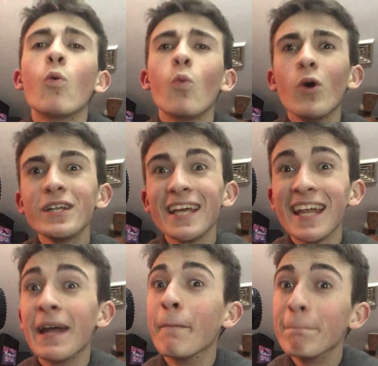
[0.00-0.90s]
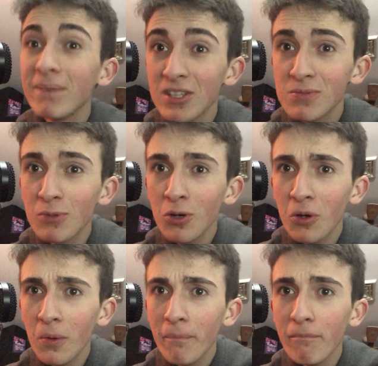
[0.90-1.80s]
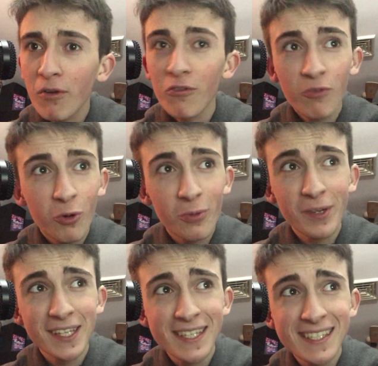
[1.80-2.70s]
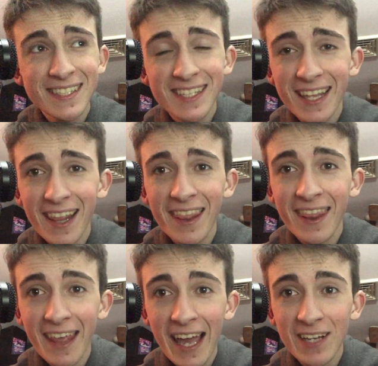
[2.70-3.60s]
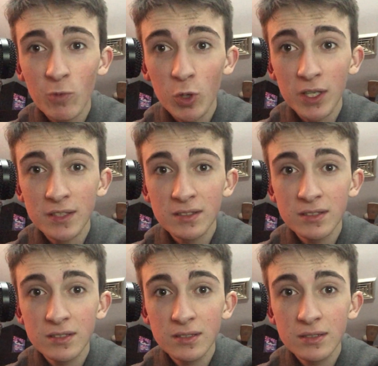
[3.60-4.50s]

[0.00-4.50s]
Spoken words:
What an abysmal performance that was.